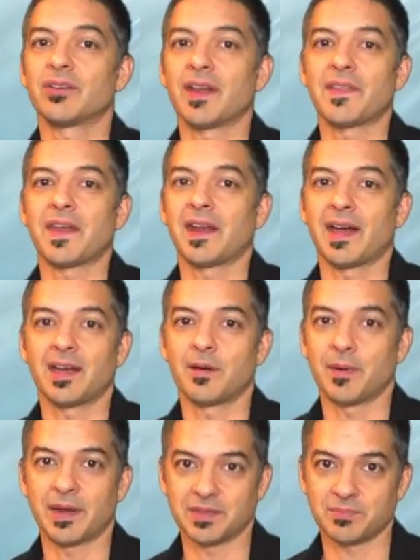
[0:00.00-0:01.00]
not that high
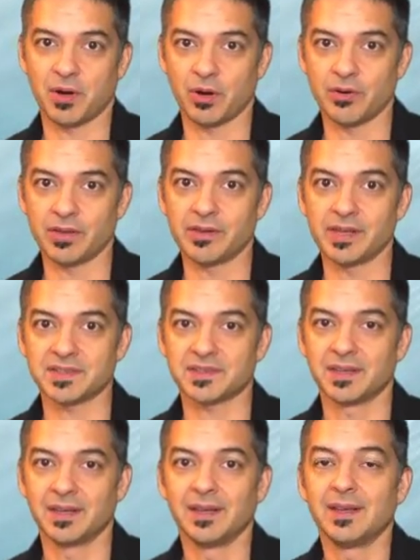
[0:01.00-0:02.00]
up on his priority list.
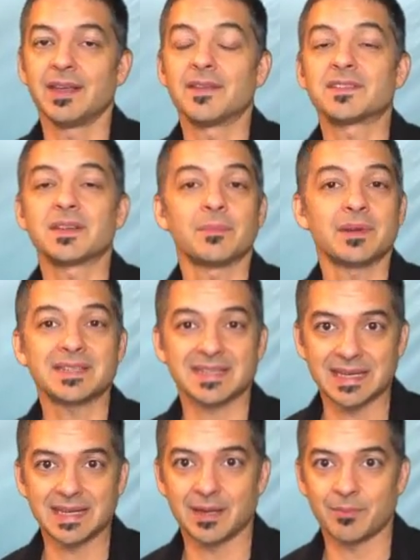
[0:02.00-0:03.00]
If somebody's
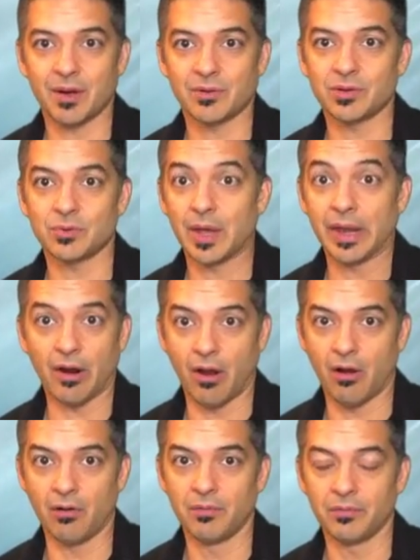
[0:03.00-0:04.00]
thinking about you at
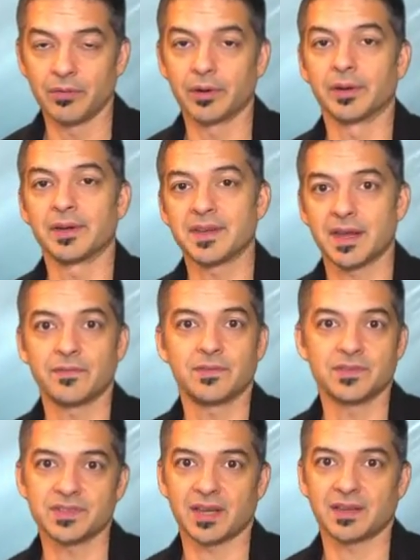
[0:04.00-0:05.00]
all, they're going to take a
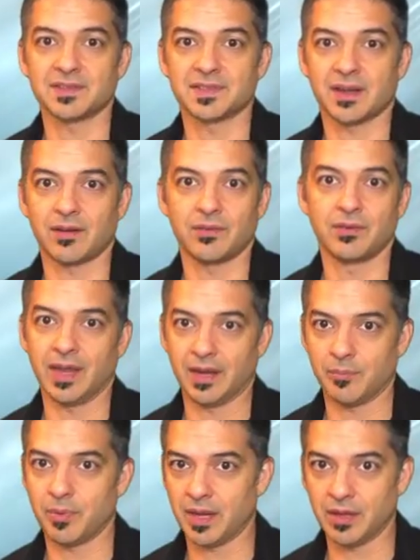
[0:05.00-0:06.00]
few seconds out of their day
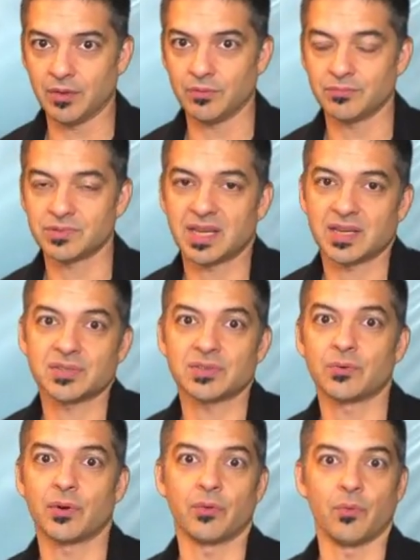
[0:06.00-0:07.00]
to ping you, text
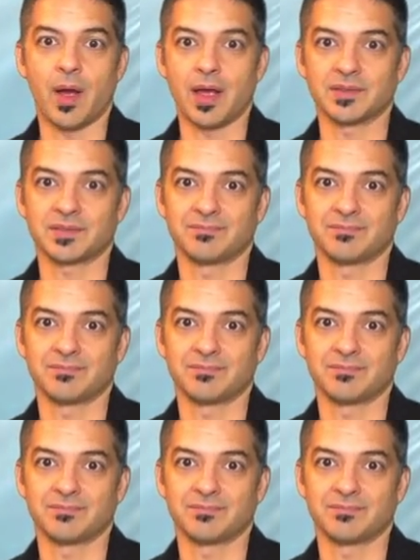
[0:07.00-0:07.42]
or otherwise.